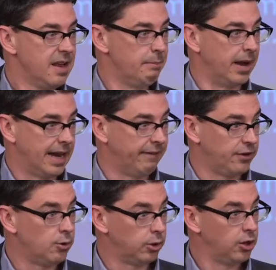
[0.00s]
But if
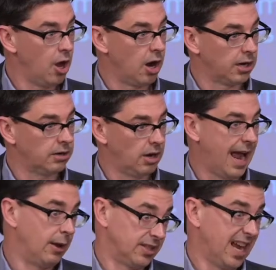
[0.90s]
you look
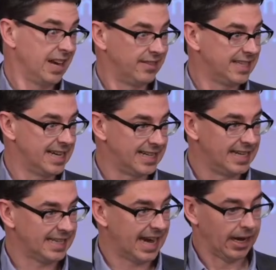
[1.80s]
outside of the CT
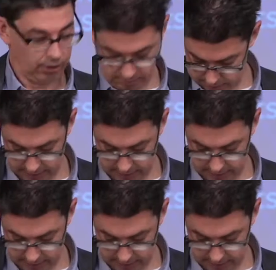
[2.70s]
scanner,